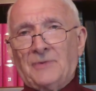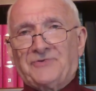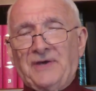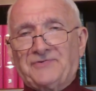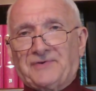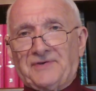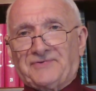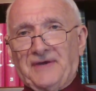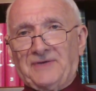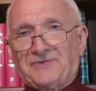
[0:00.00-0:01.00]

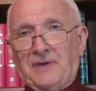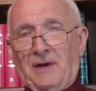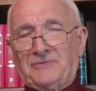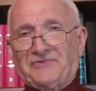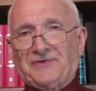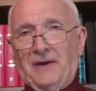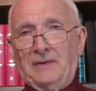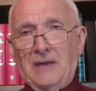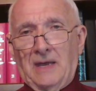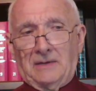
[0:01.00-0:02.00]
Jesus is God's
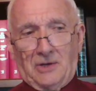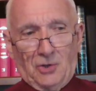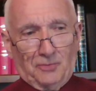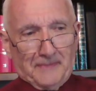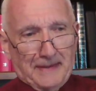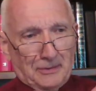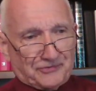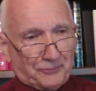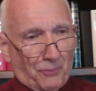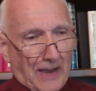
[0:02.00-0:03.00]
son in whom he
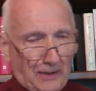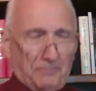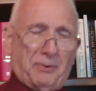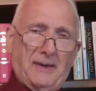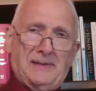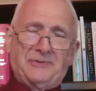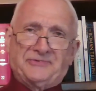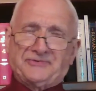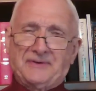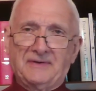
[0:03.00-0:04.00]
is well
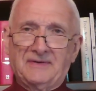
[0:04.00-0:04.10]
pleased.